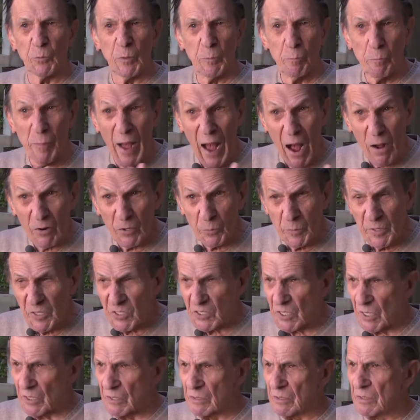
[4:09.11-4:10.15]
we bow to
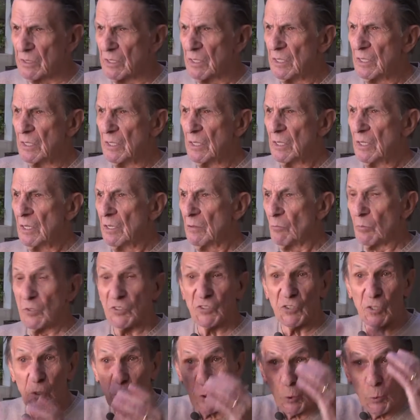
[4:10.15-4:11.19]
each other, we
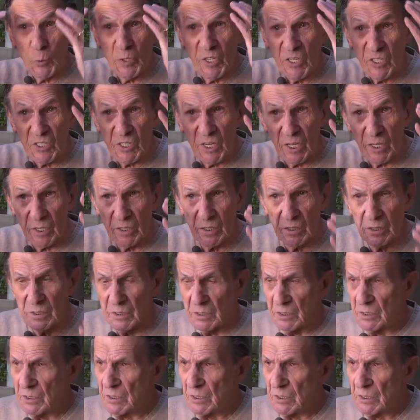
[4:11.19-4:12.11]
salute each other.